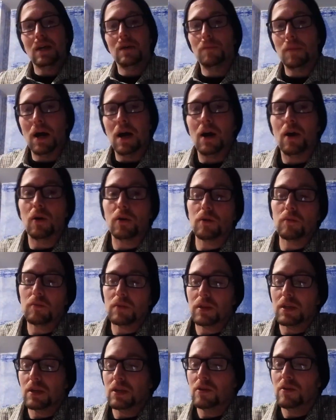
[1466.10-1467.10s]
about
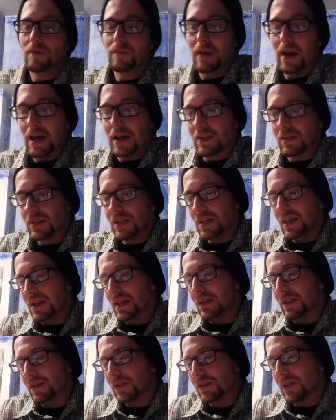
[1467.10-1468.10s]
with the new
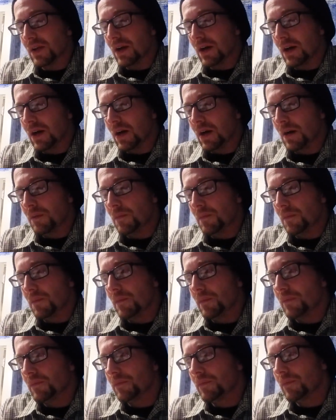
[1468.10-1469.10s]
vaccines,
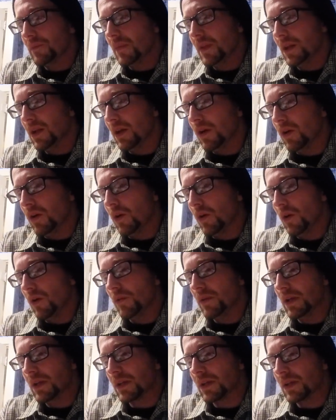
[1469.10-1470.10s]
all
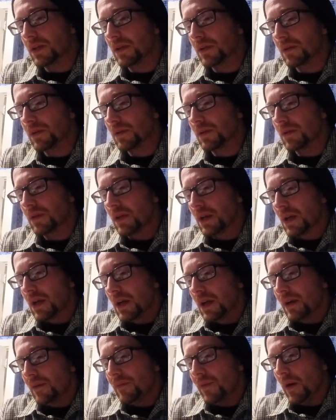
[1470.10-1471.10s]
these
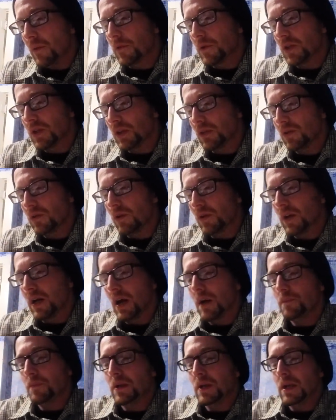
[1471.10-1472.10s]
pharmaceutical
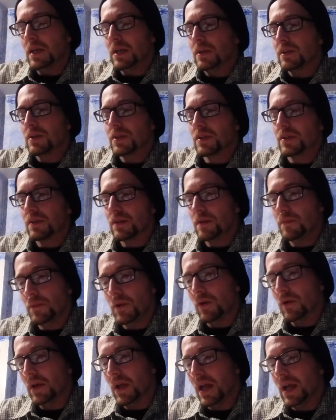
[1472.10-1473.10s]
companies and
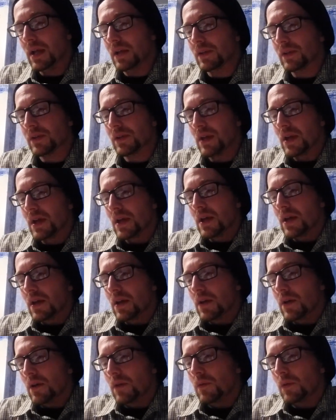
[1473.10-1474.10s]
Bill Gates
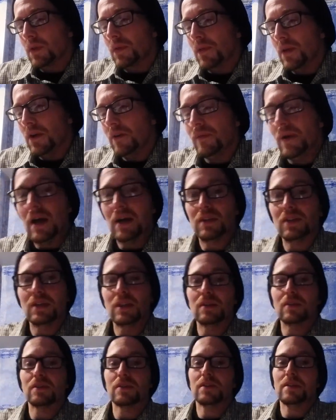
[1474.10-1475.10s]
with their
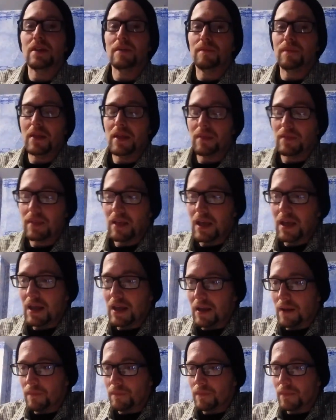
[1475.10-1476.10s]
vaccines and stuff,
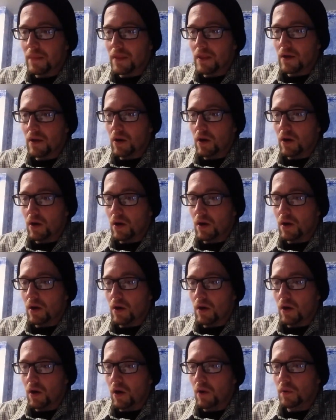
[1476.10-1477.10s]
they
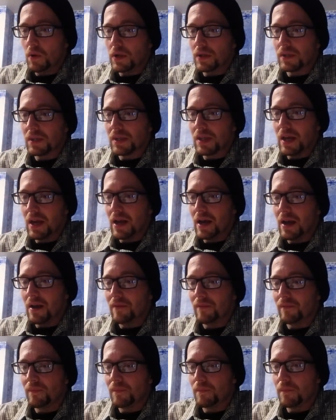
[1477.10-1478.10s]
always
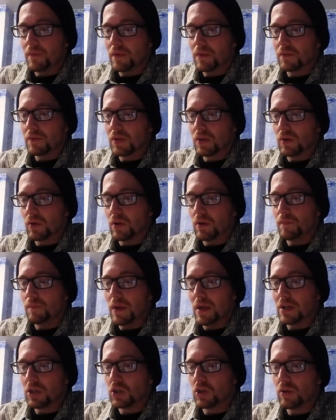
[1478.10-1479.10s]
have sort of
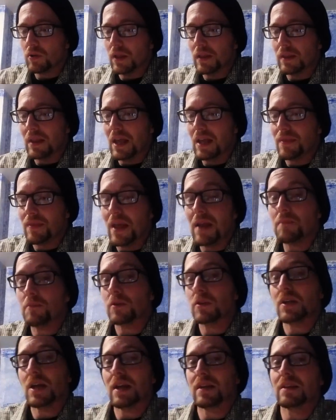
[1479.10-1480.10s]
make sure that they
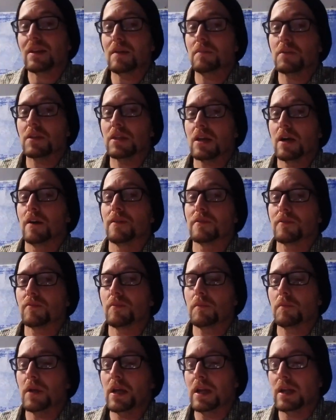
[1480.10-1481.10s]
protect themselves
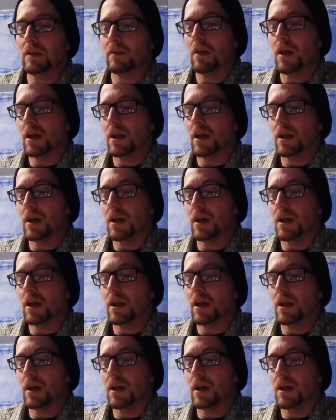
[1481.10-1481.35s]
from getting